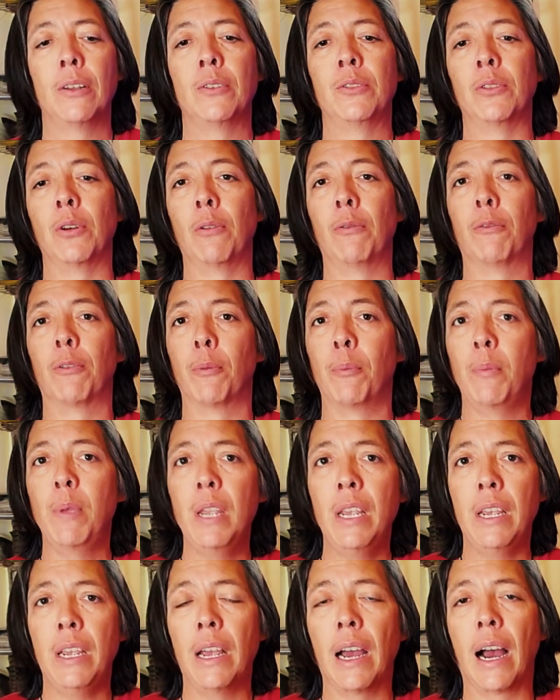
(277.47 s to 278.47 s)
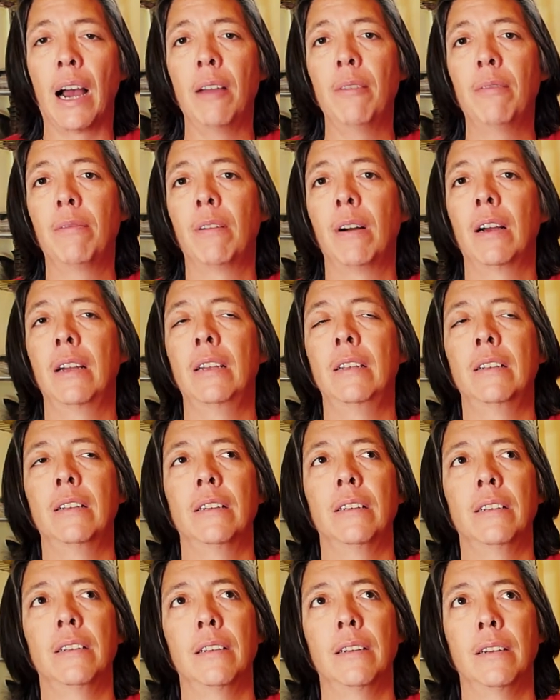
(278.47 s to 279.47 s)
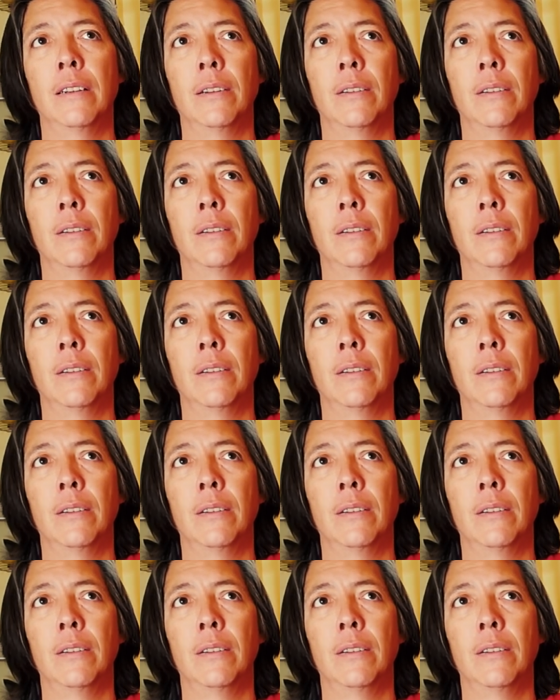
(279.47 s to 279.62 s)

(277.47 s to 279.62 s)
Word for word: So for me, I find it